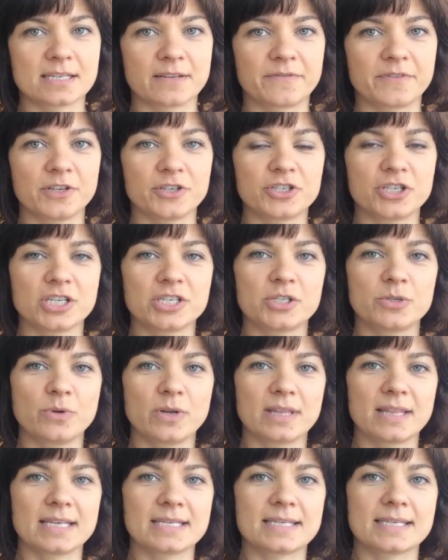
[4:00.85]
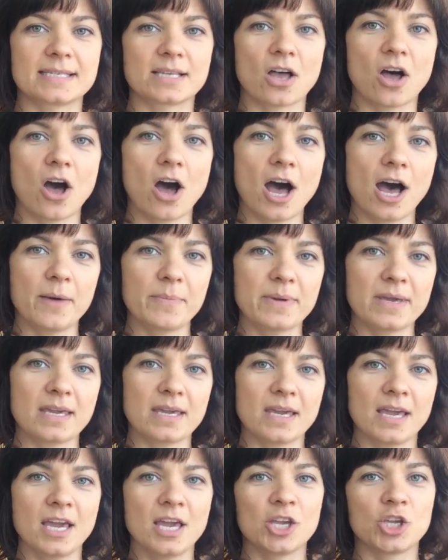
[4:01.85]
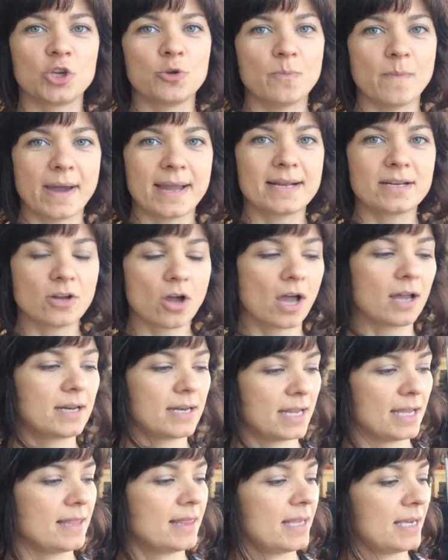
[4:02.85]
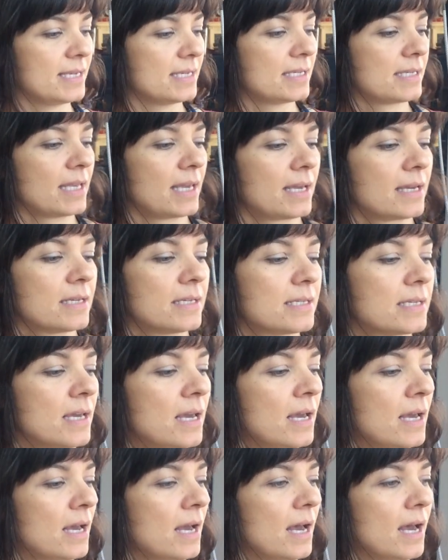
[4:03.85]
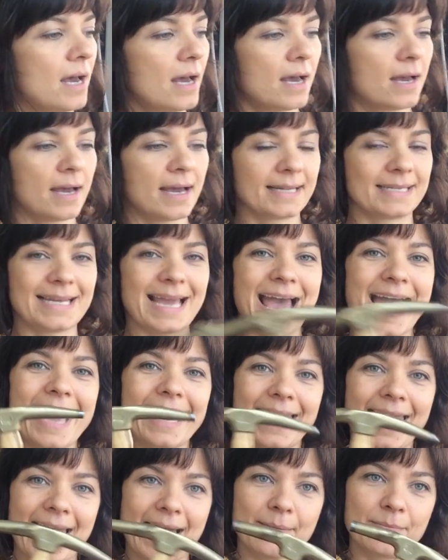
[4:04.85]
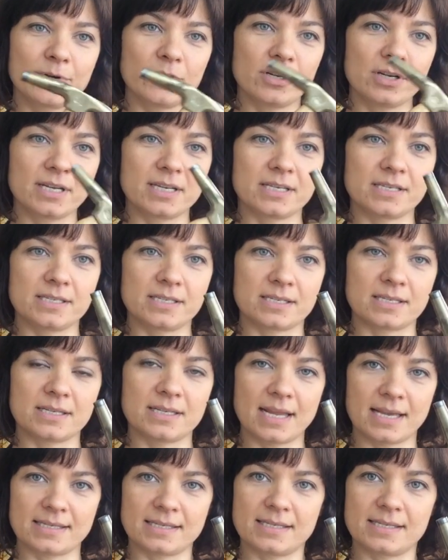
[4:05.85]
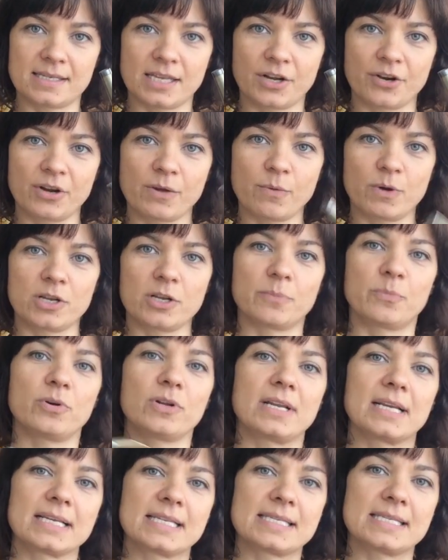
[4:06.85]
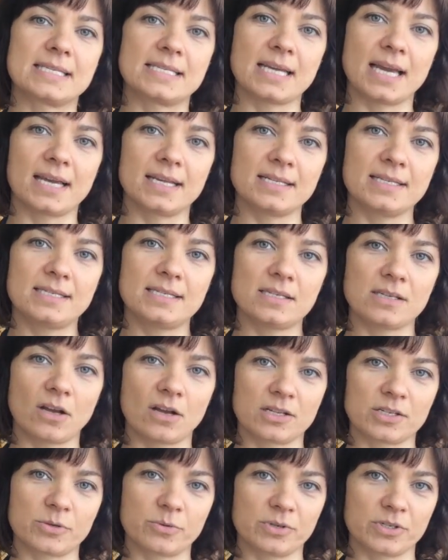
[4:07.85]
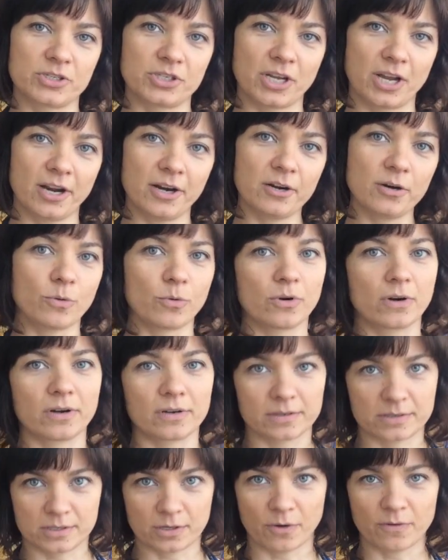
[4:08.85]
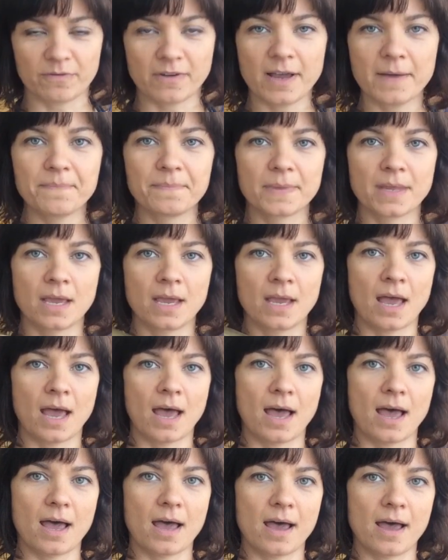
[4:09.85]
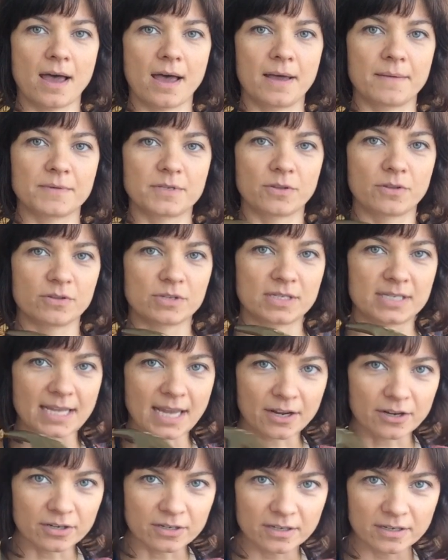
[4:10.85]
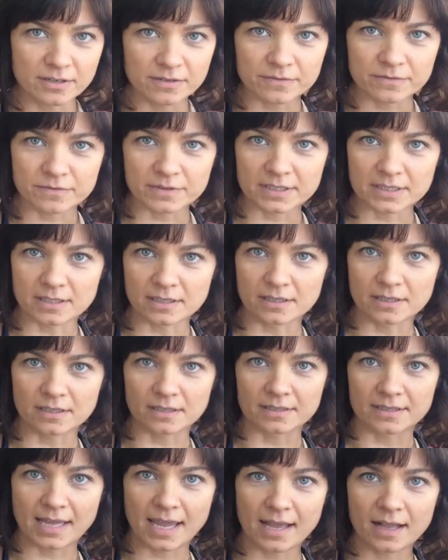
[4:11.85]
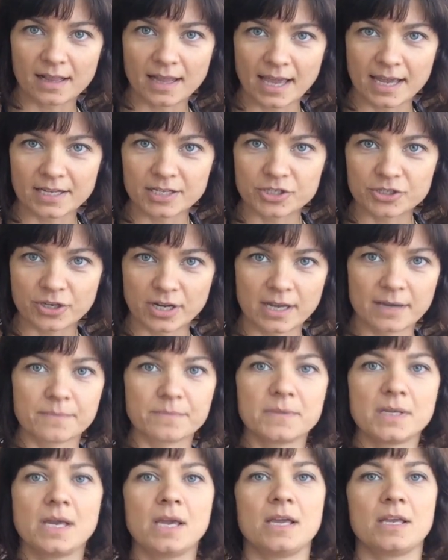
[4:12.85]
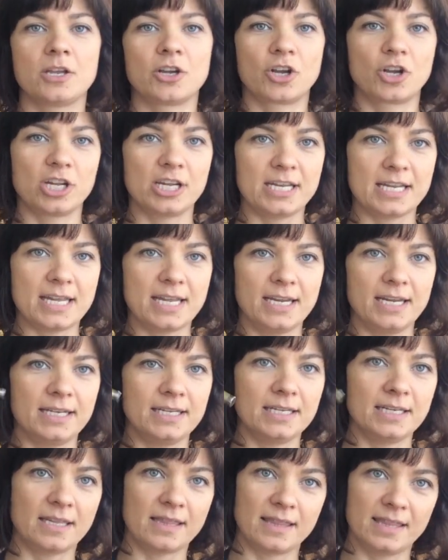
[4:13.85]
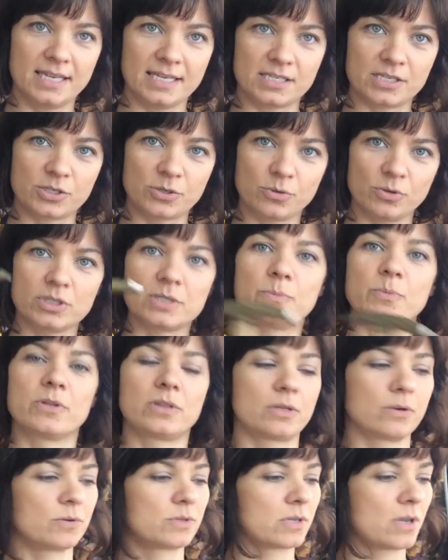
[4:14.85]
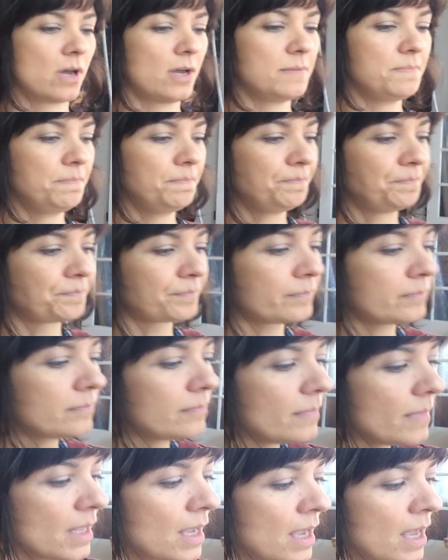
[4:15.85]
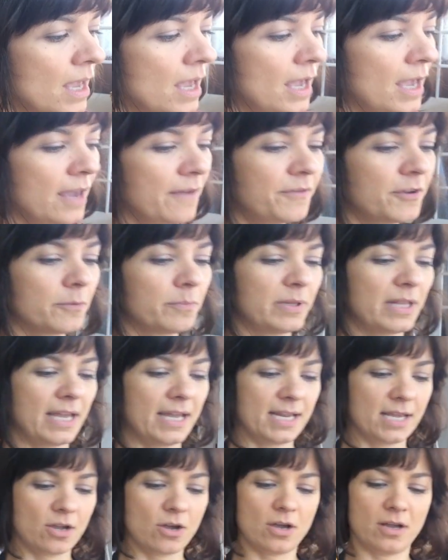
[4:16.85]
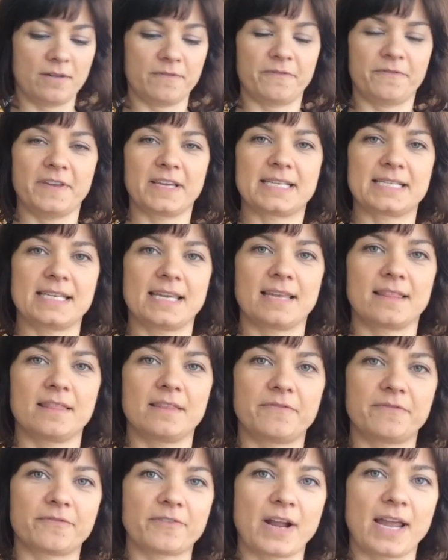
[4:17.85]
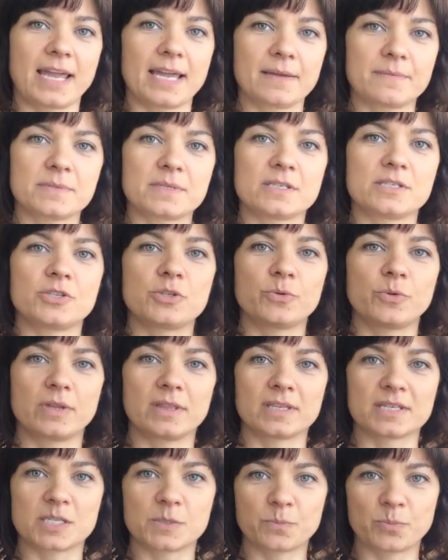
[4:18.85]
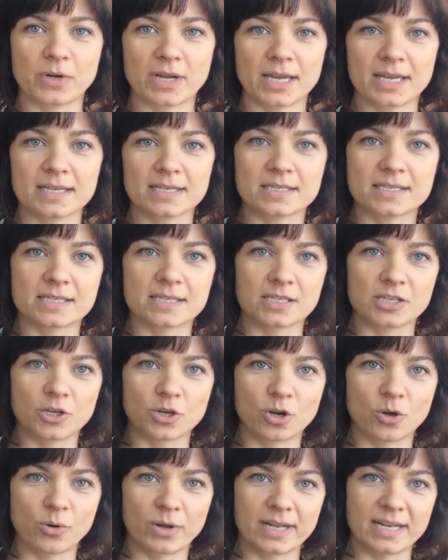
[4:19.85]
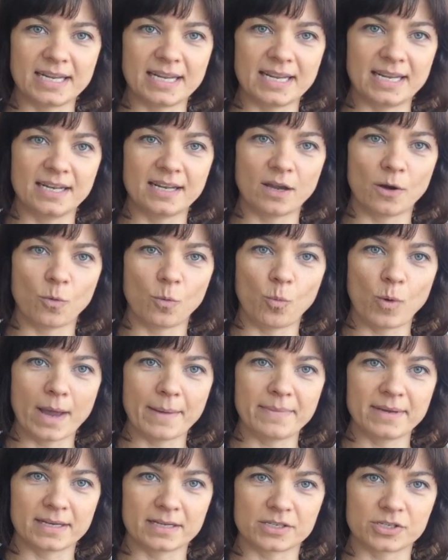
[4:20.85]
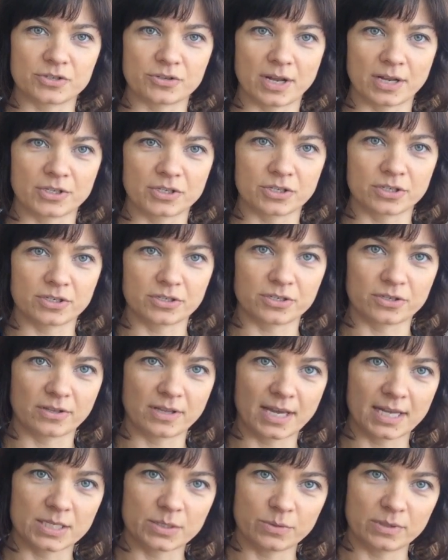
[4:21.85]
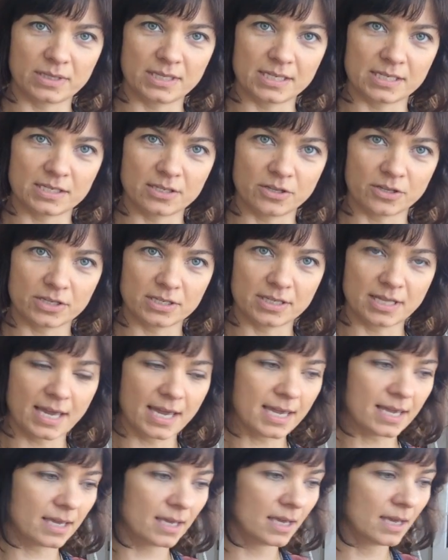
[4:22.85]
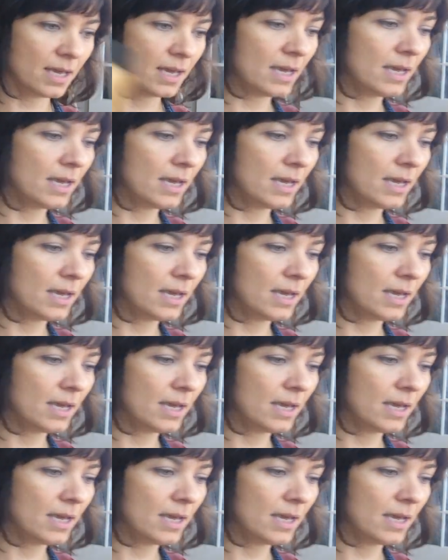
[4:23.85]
If you're just doing this as a hobby, you might not need these things. A tack hammer is necessary when you're putting studs onto a chair or sofa. So there's decorative little nail head trim. You're going to need this tool to put those on. If you're planning on fixing the frames and doing the springs, you're going to need a webbing stretcher. So that's what this looks like.